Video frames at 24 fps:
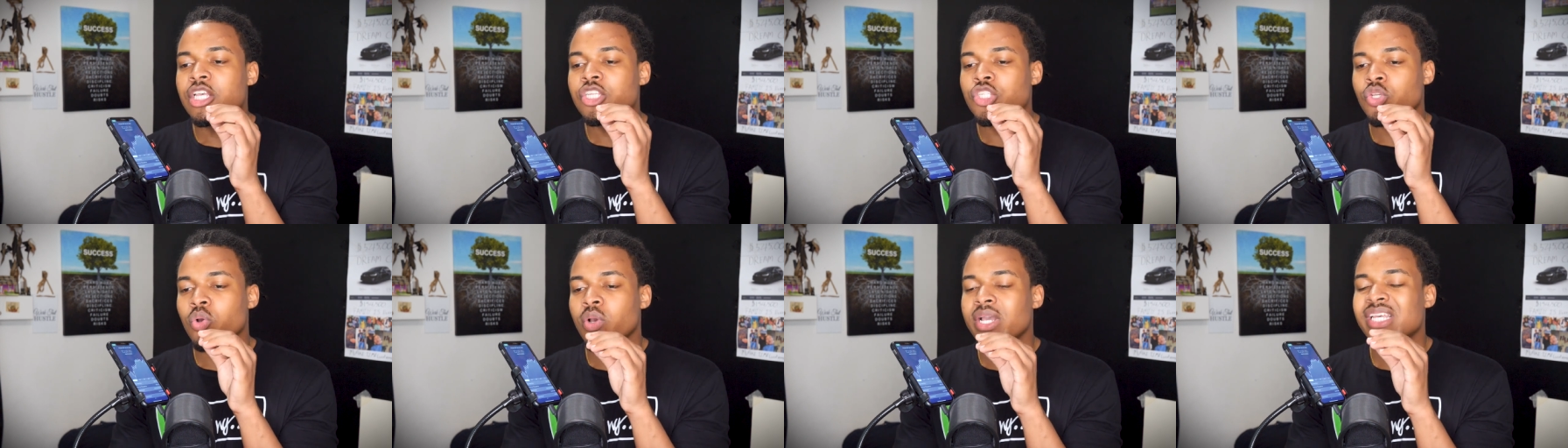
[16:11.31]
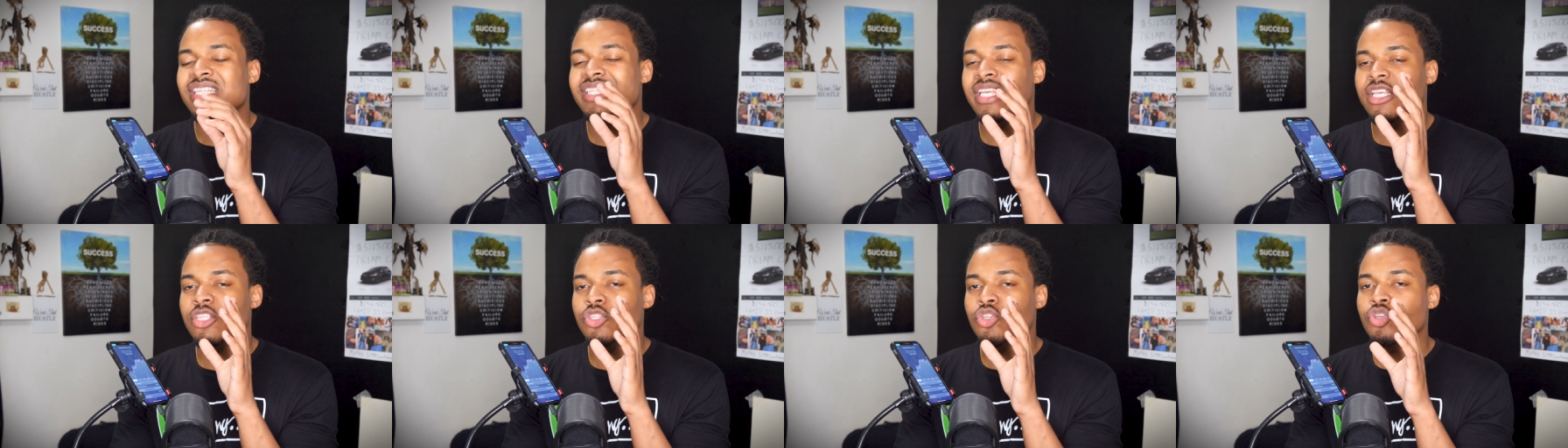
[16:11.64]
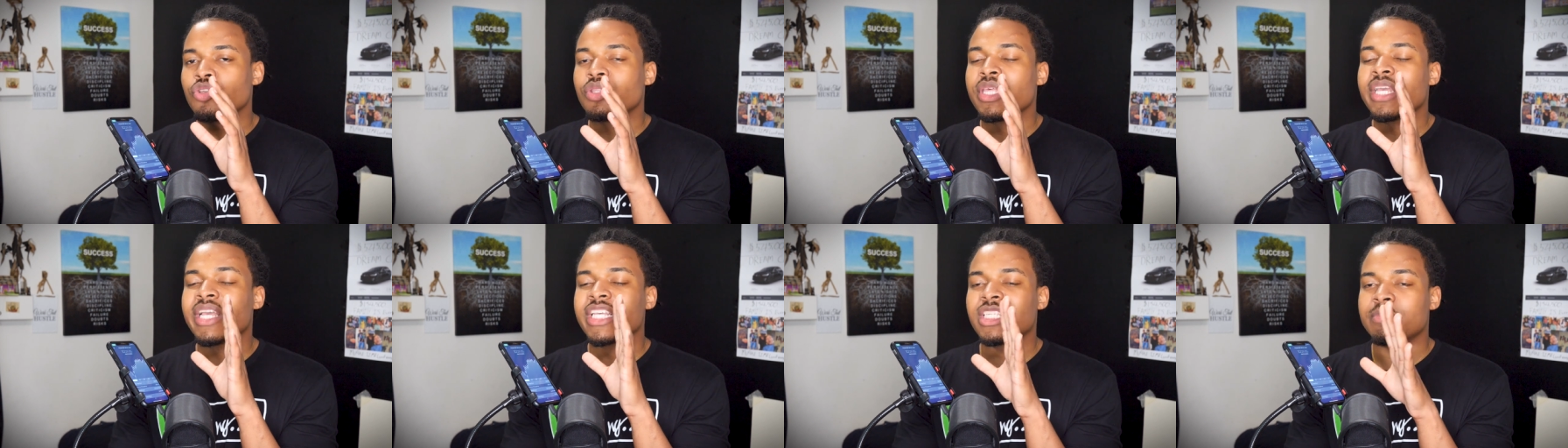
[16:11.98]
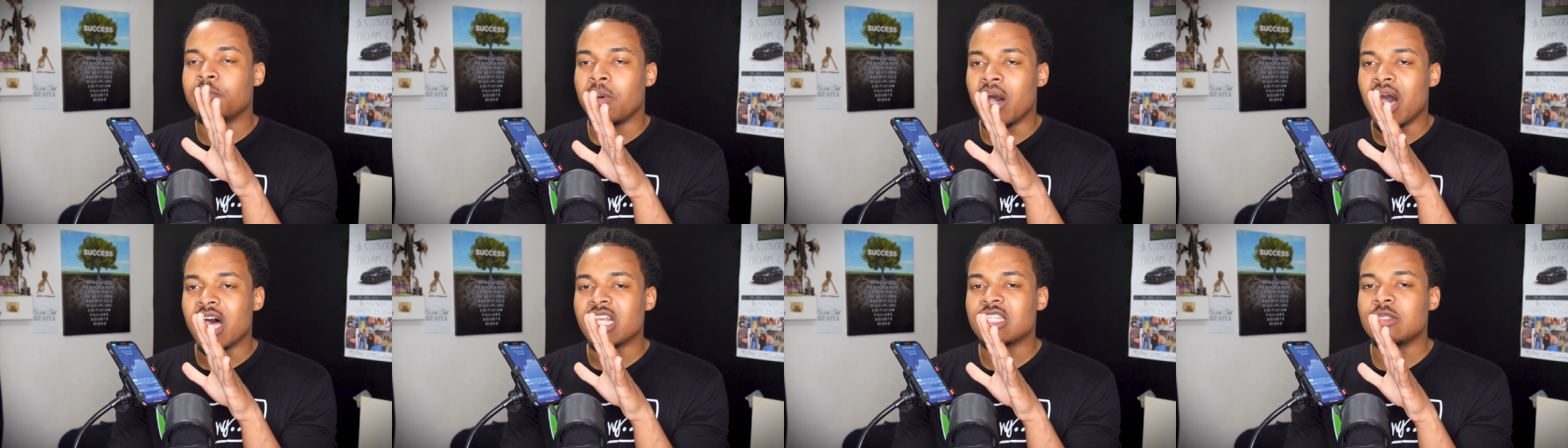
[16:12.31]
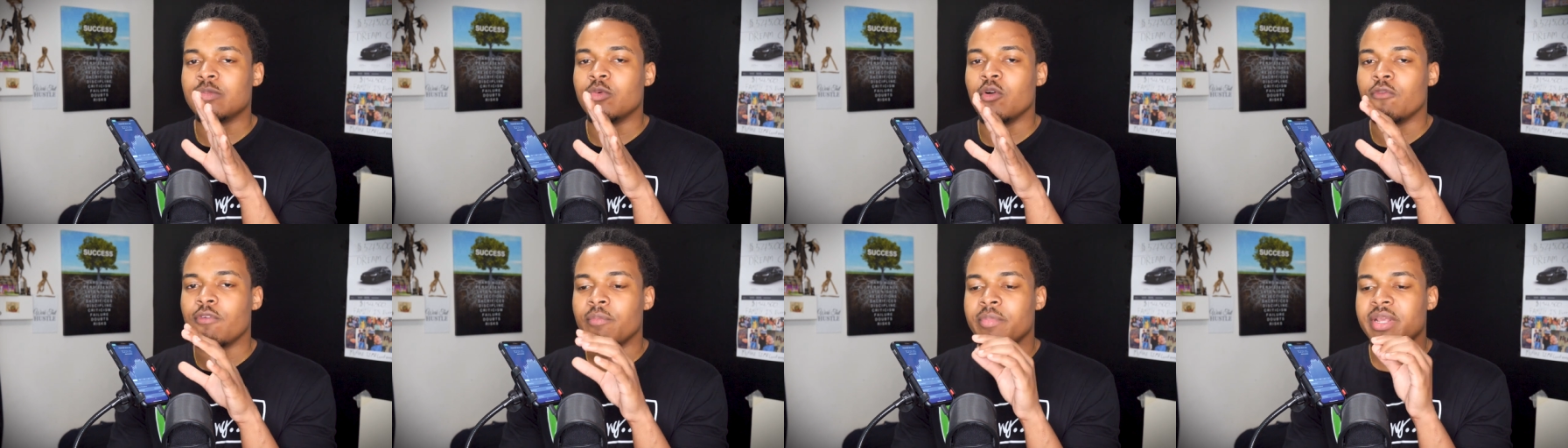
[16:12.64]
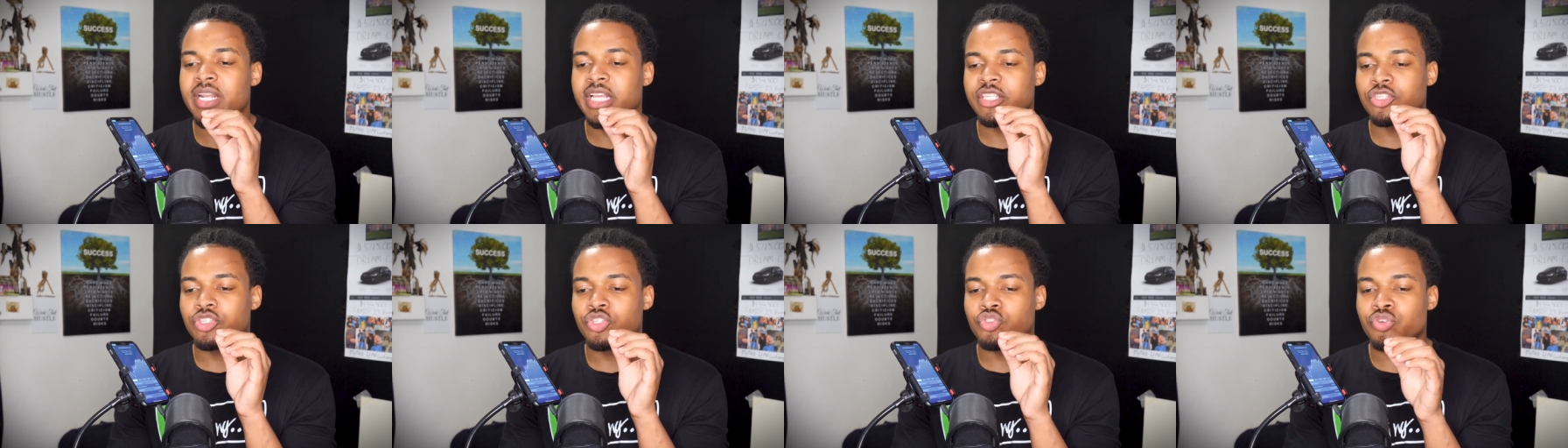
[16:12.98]
So is it, do you think it's possible for me
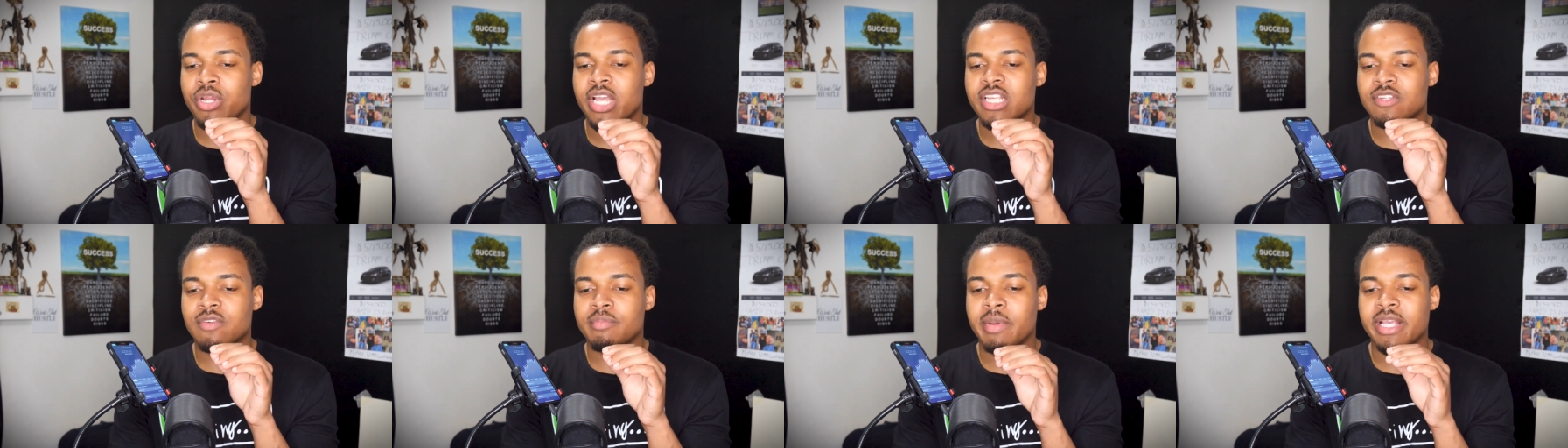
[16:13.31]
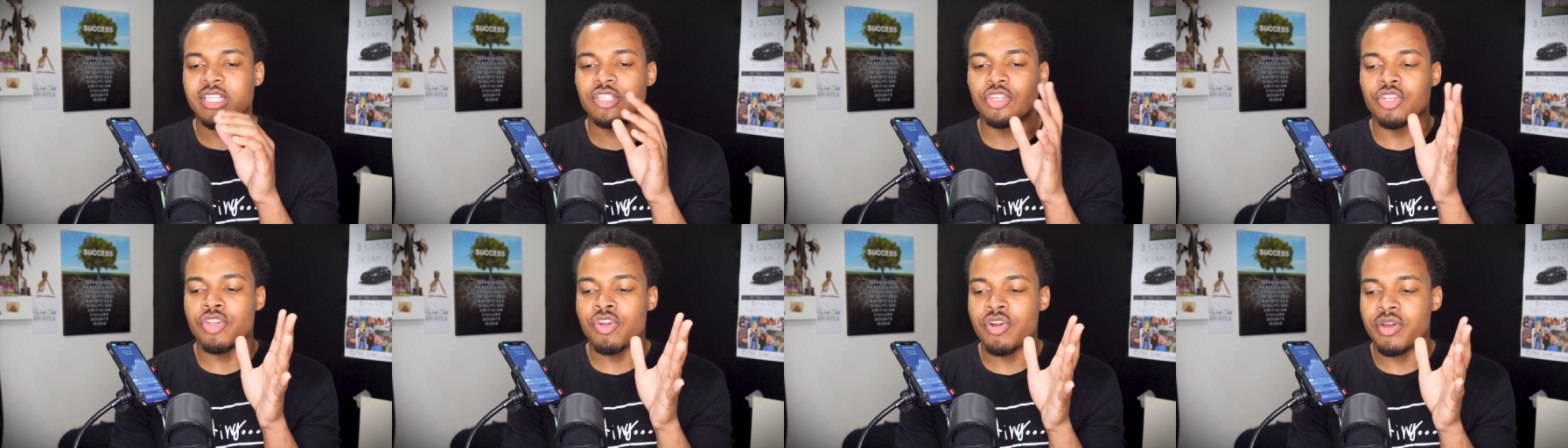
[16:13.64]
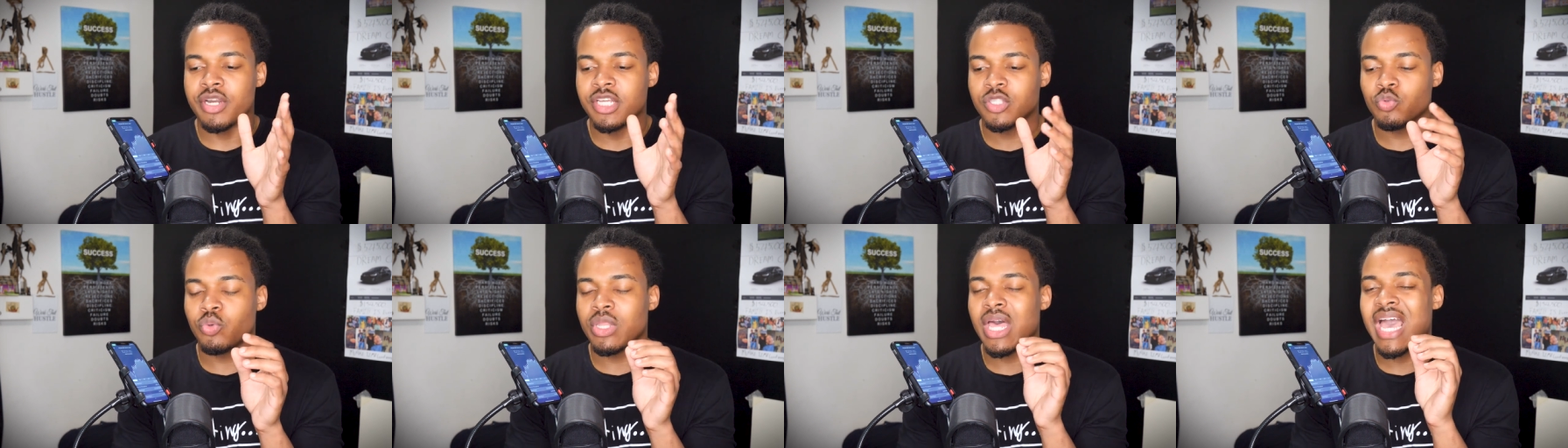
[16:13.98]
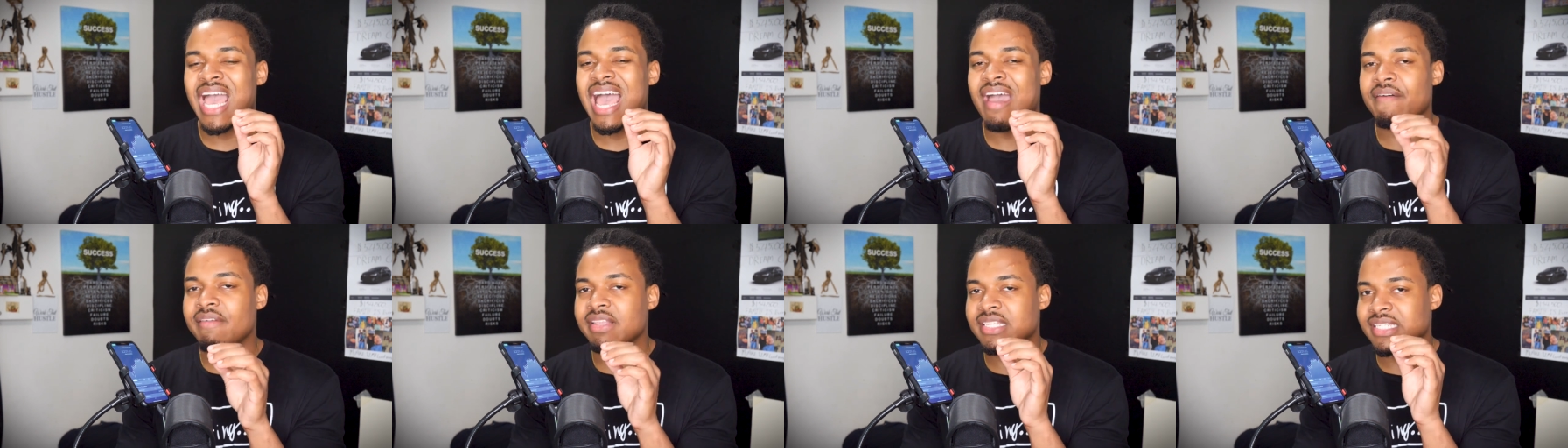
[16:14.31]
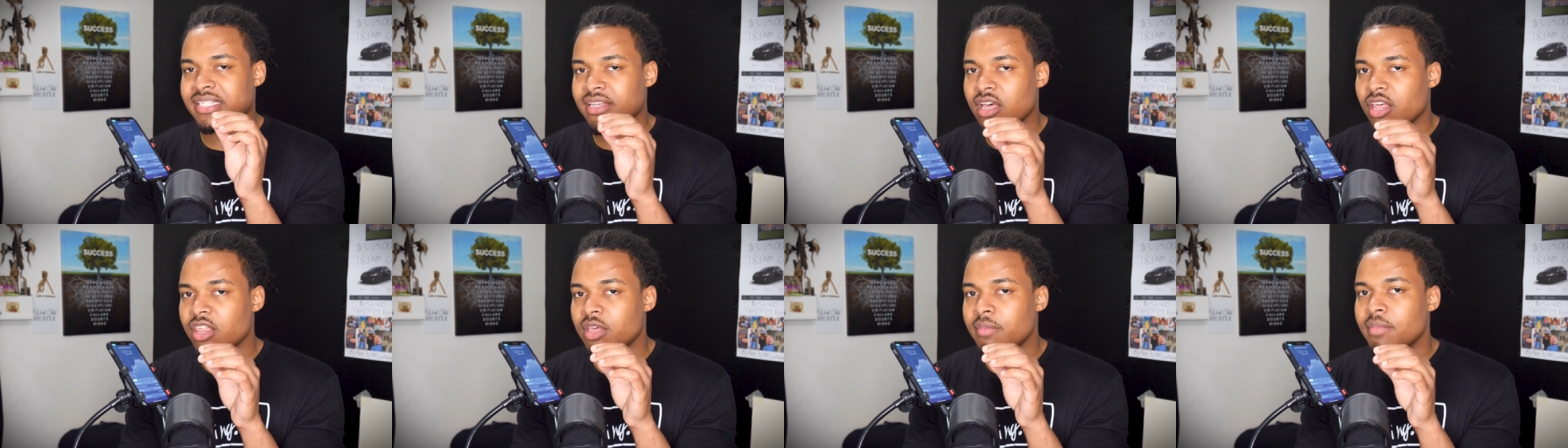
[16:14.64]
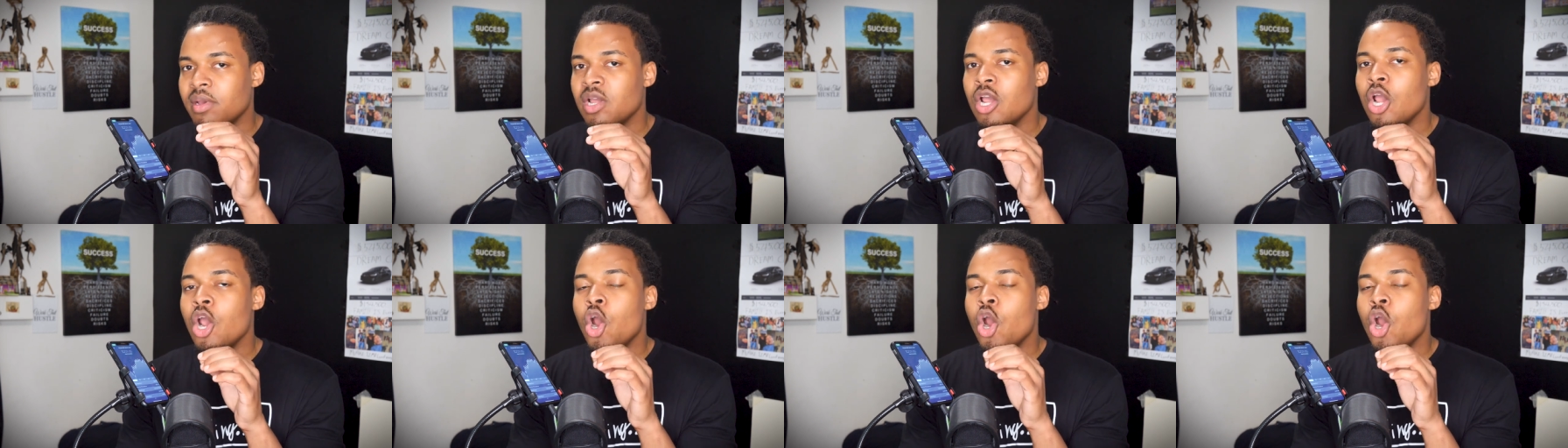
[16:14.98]
to just transfer my securities without having to sell them,